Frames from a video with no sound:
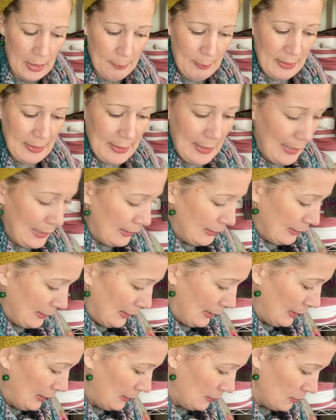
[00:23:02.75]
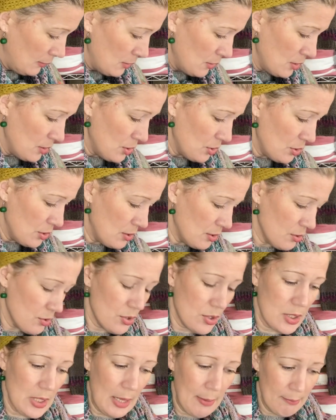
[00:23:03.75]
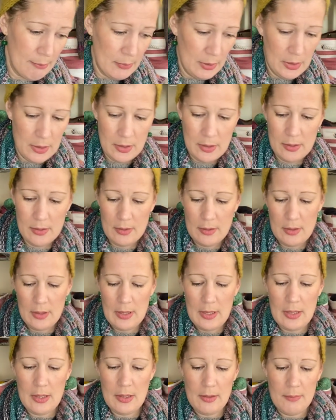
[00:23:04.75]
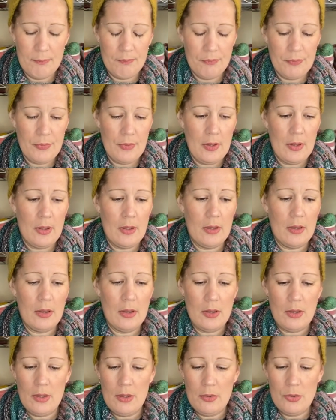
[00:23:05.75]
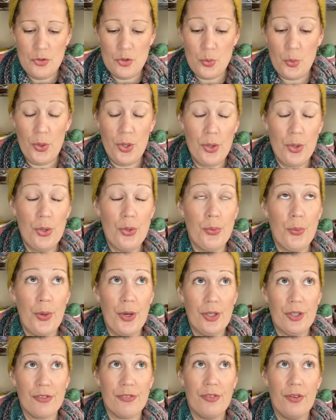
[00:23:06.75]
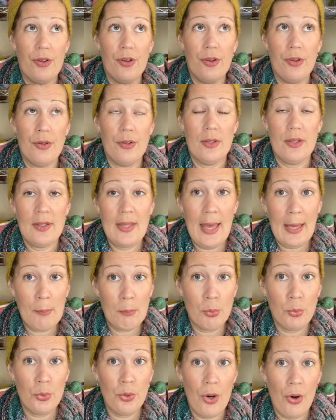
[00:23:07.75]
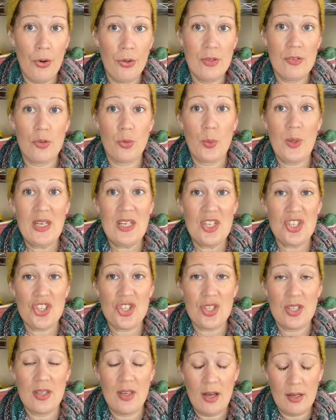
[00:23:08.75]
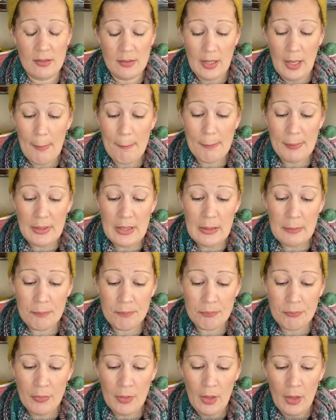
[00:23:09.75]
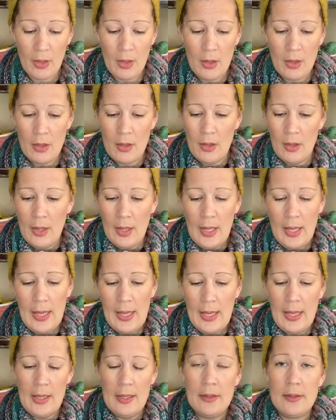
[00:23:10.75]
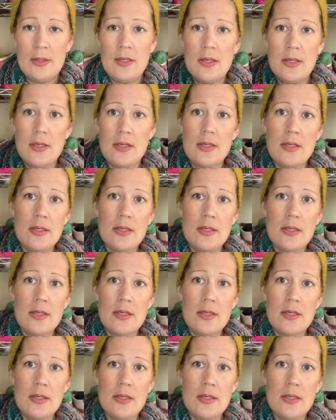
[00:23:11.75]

Madeleine Lindestam, uh, who's wor who works for Järbo Garn, a Swedish yarn company. And